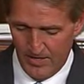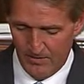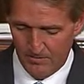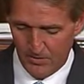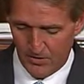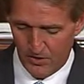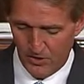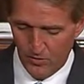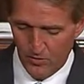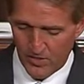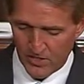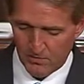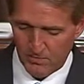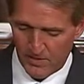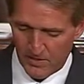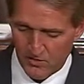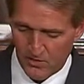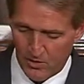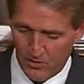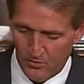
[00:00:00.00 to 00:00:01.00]
But the
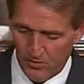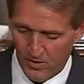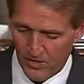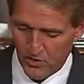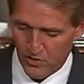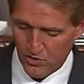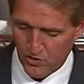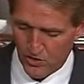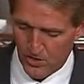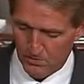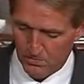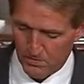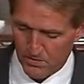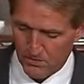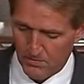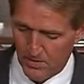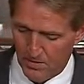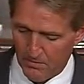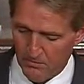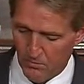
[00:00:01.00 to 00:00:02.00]
U.S.-Mexico relationship is
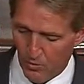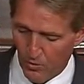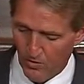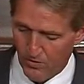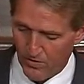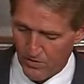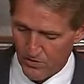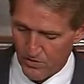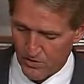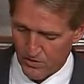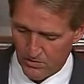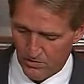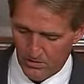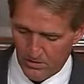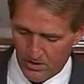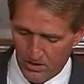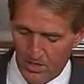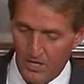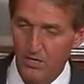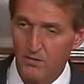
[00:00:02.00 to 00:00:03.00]
about more than just our
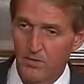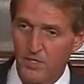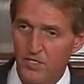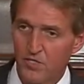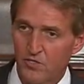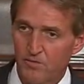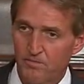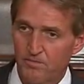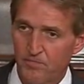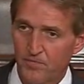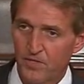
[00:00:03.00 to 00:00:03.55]
economies.